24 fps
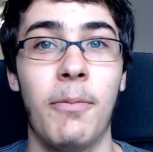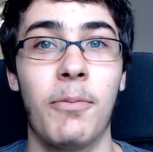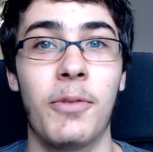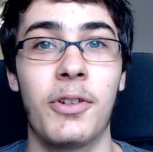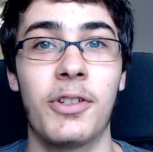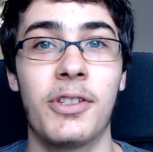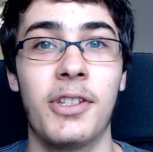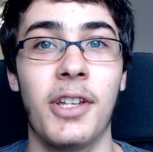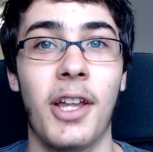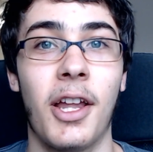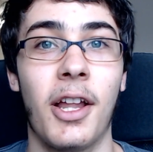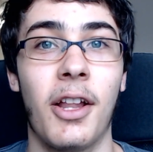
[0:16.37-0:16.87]

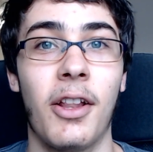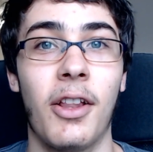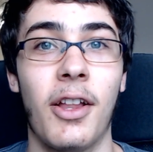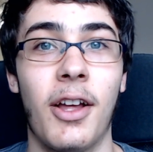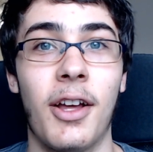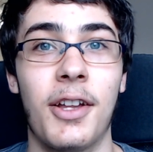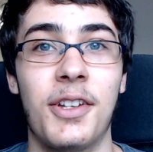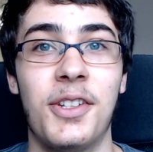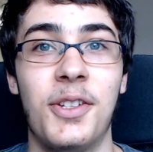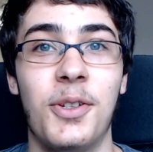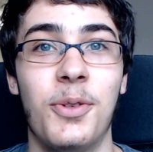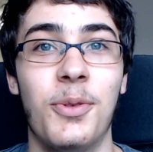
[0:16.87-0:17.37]
There's not a
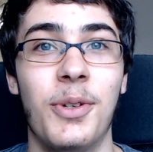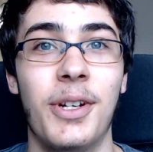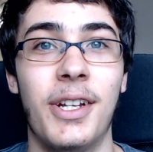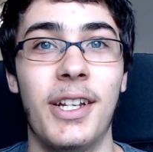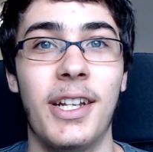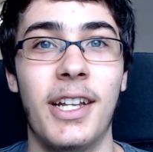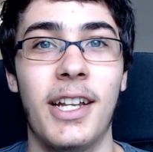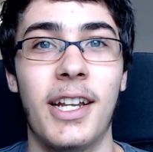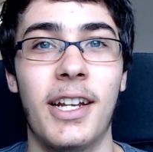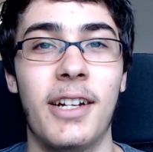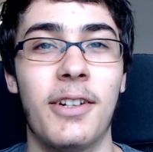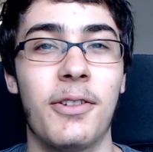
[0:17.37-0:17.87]
lot to it,
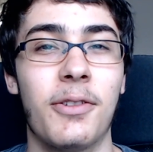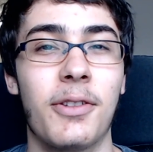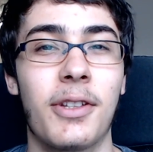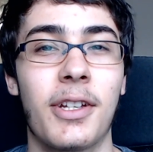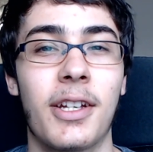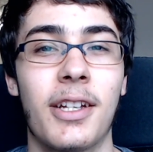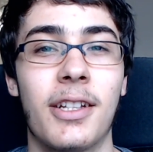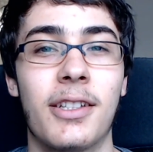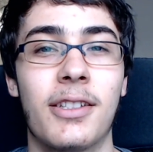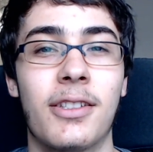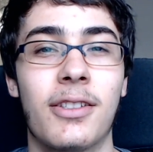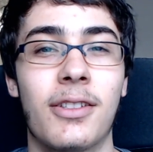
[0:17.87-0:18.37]
and I don't think
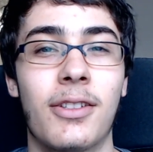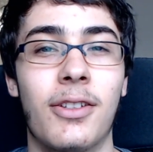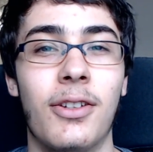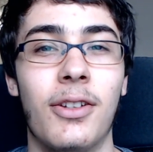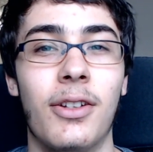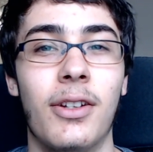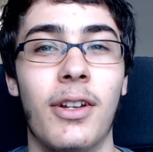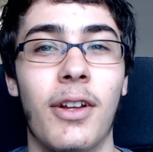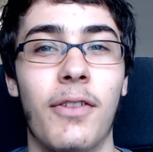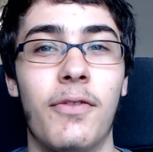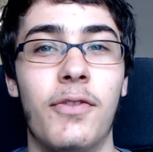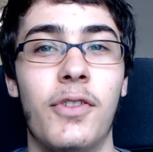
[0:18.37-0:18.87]
it's good
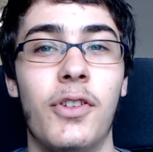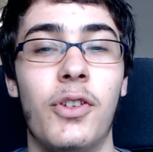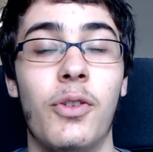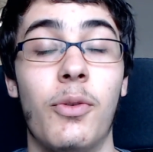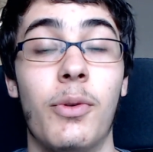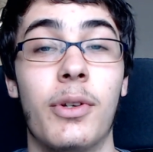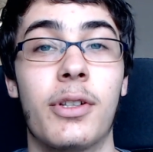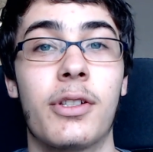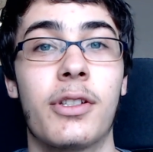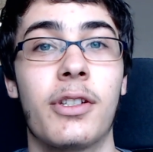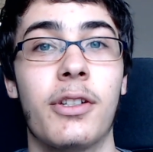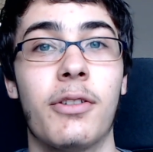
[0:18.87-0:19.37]
enough to do a
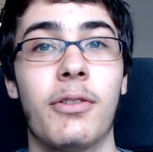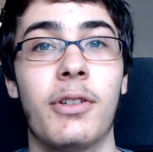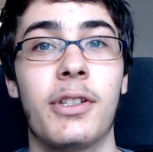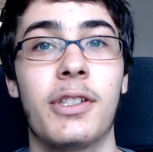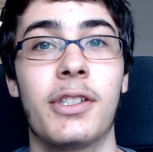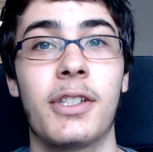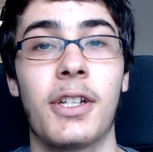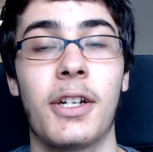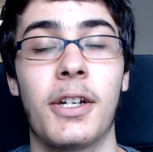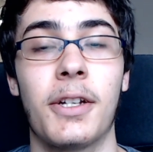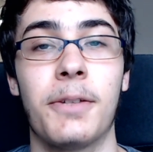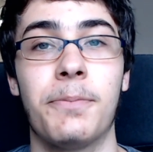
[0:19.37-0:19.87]
series
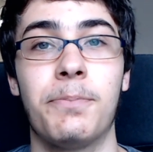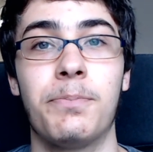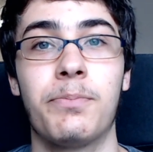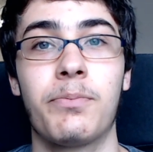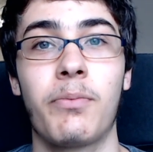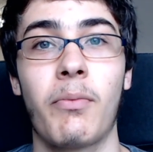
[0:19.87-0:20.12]
on.